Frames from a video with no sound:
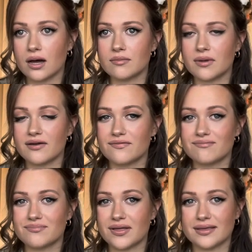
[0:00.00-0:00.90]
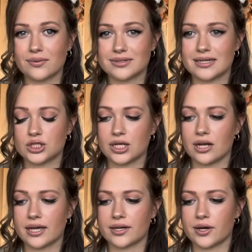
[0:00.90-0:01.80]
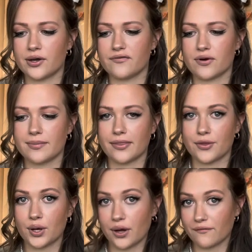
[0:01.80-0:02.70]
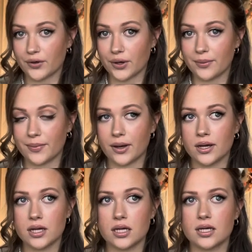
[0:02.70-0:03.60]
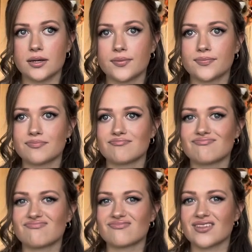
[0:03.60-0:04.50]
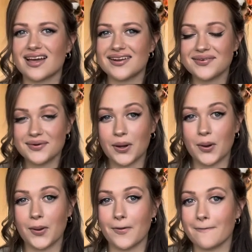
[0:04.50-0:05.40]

My birthday was literally like over 1.5 months ago, but I don't know.